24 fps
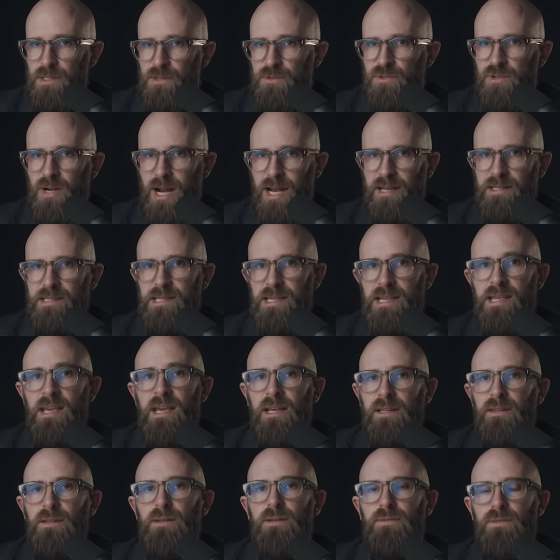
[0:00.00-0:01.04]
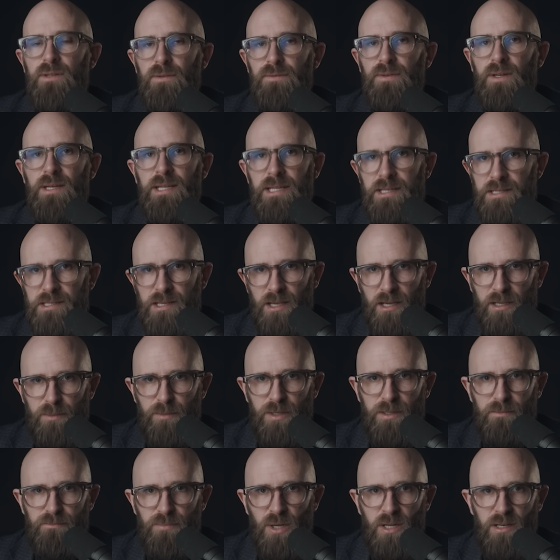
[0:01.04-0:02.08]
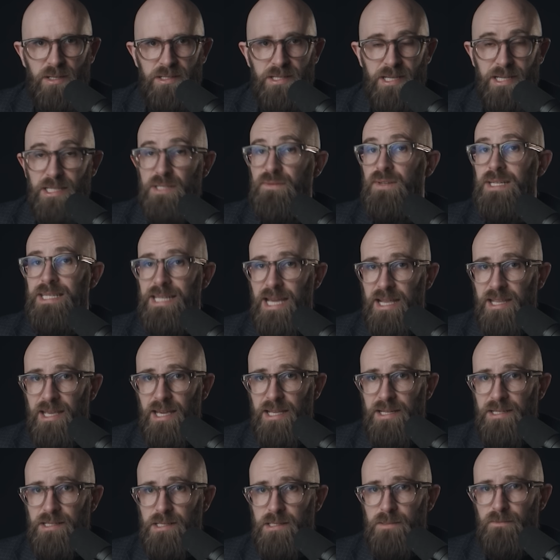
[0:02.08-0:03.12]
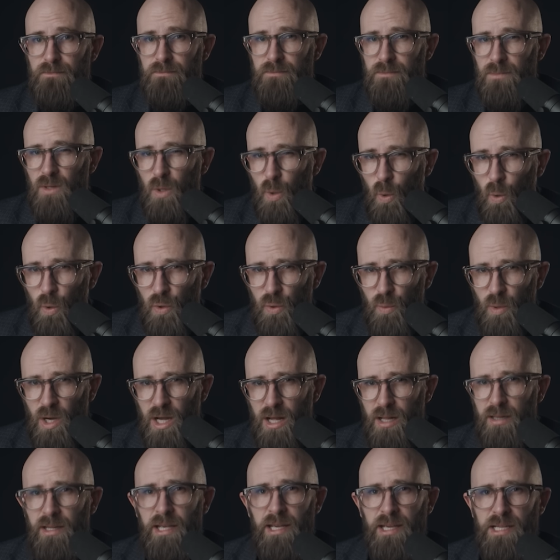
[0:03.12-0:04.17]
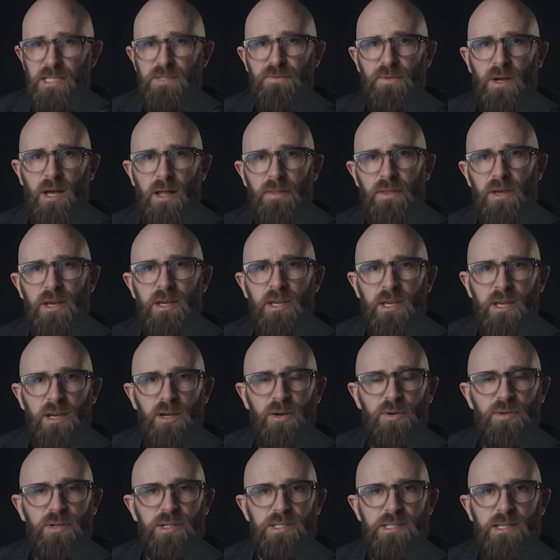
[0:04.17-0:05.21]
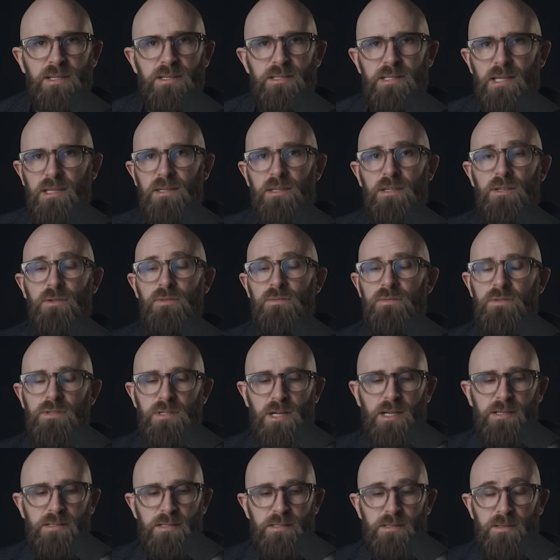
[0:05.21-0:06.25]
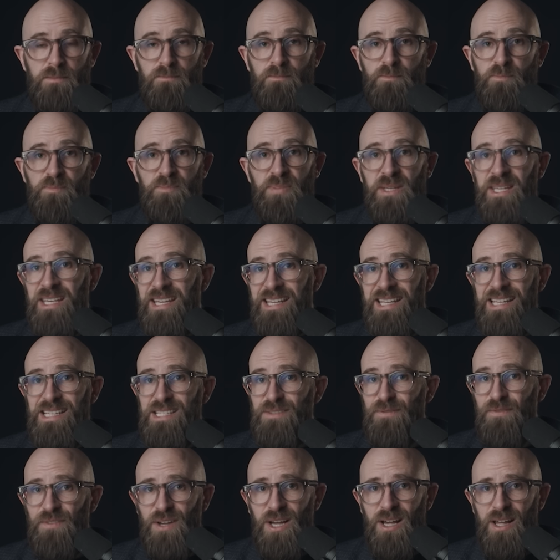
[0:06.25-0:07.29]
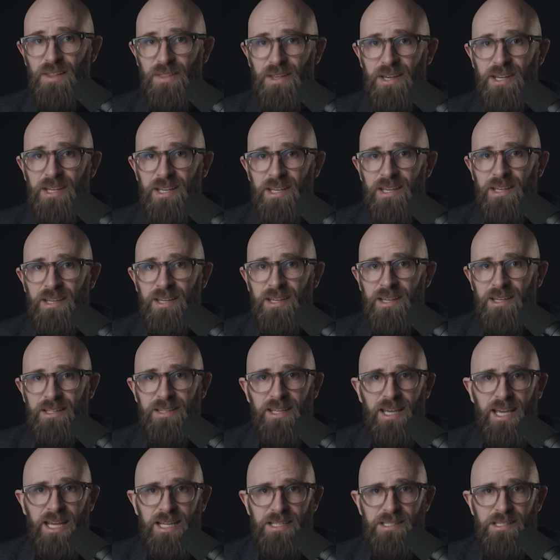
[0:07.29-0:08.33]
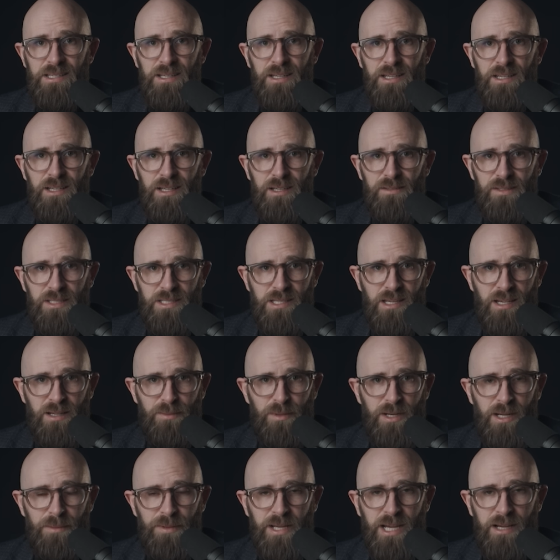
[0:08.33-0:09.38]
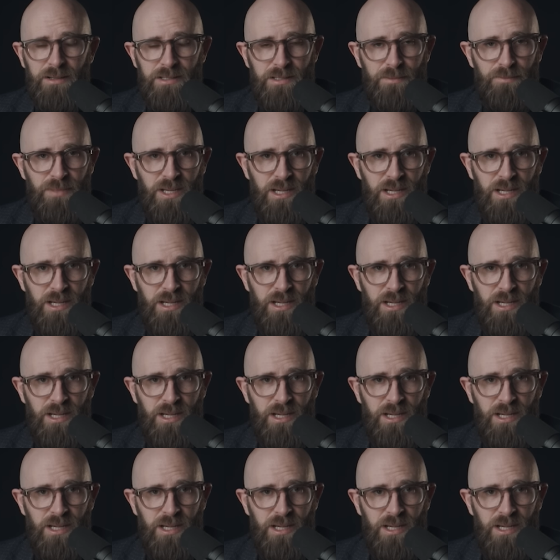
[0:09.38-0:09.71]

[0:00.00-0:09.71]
neutrality that have defined Turkmen politics for decades. All the while, his father would continue just being his father, at the head of the Turkmen upper house of